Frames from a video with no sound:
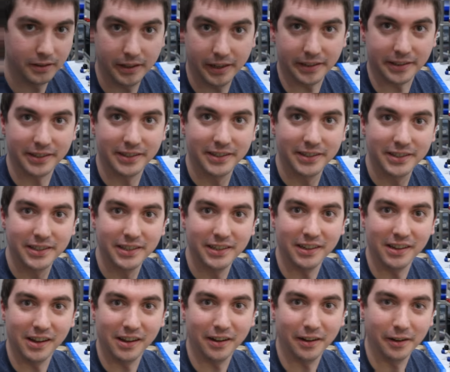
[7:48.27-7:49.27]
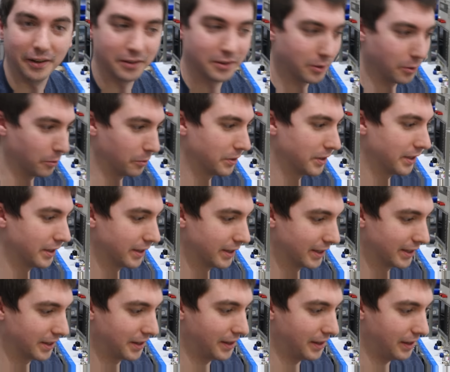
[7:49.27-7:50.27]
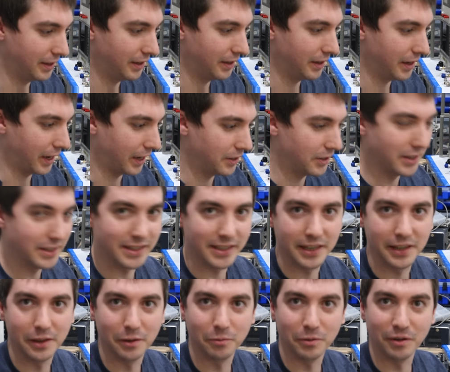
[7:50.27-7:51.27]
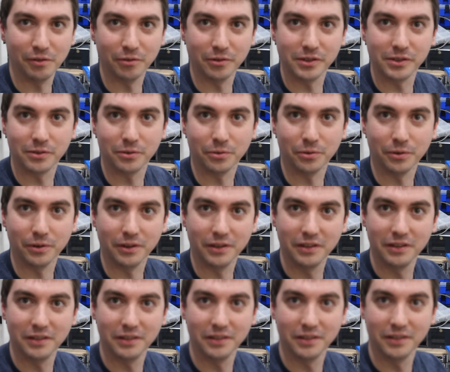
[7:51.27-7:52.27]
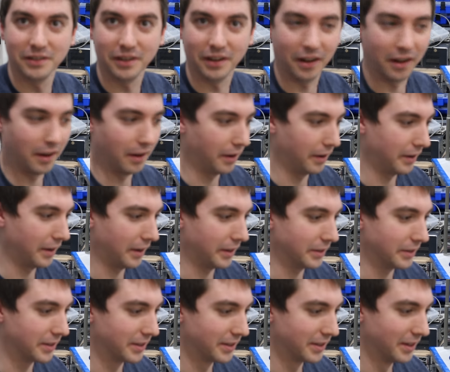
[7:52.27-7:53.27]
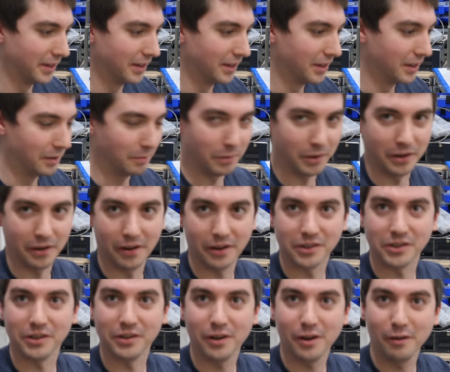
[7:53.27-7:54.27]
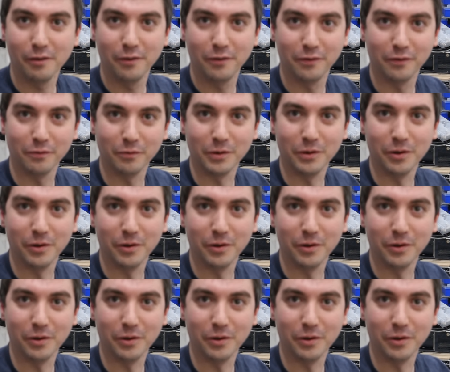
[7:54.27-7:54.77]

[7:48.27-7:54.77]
Yes, uh, so since the A G C that we restored uh, has been auctioned off, we